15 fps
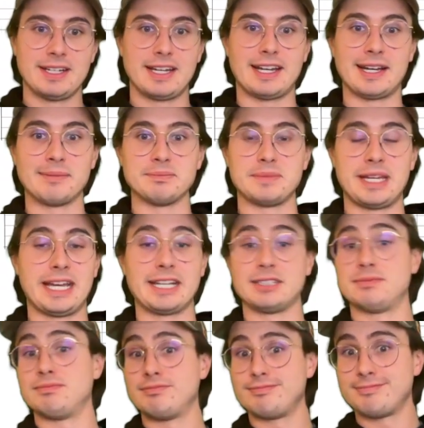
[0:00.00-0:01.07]
Um,
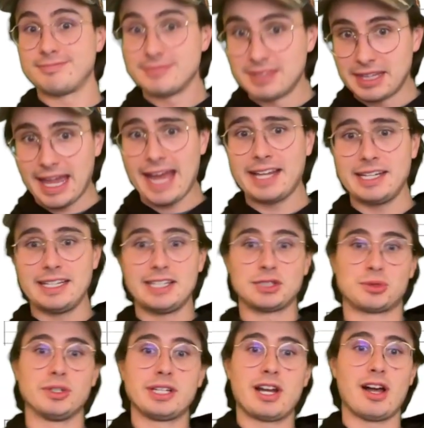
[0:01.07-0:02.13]
and that
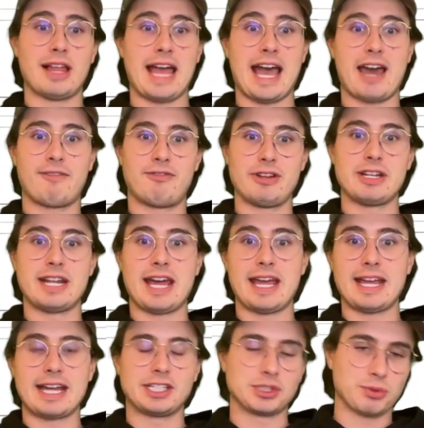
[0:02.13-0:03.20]
is really all I had for you
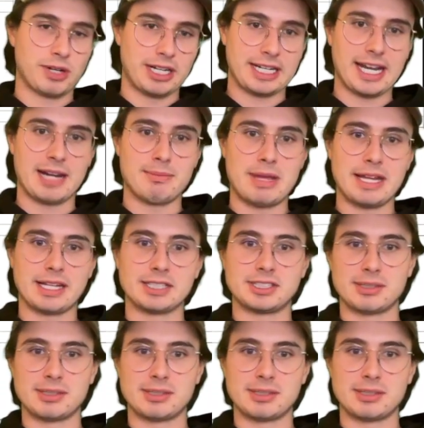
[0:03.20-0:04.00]
today. I just wanted to kind of make a